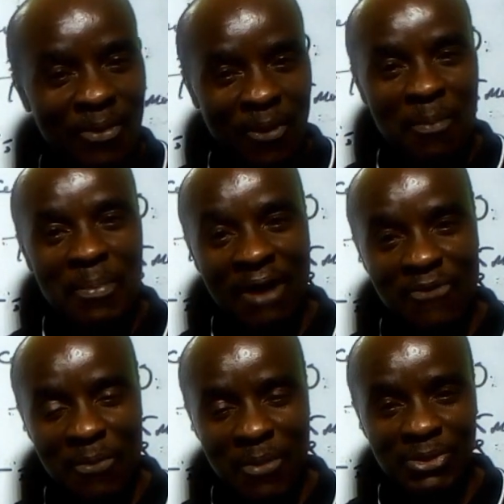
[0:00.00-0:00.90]
come back
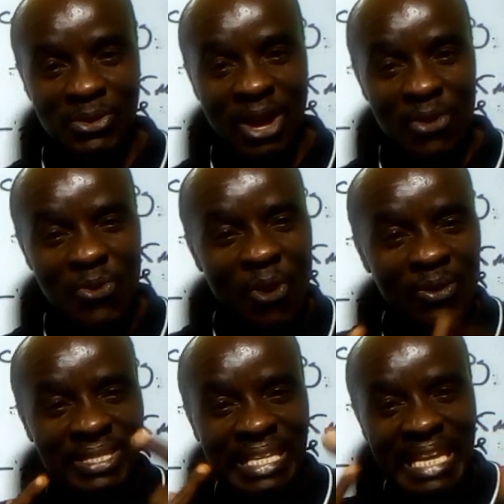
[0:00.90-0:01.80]
for more, so that you will
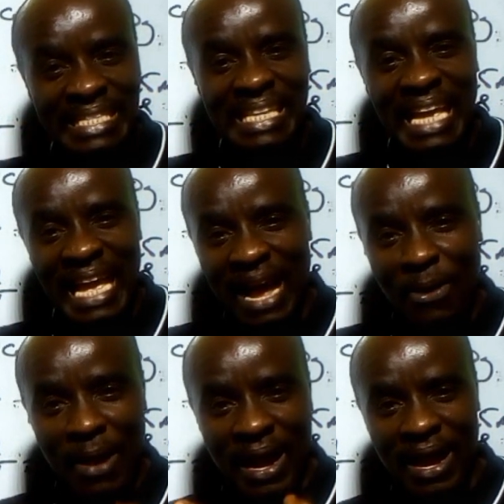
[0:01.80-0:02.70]
always get
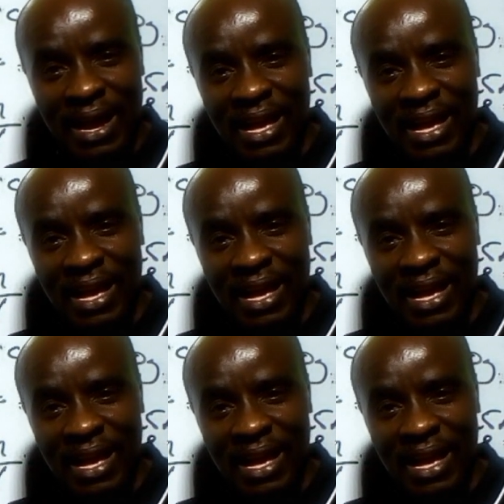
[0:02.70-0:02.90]
our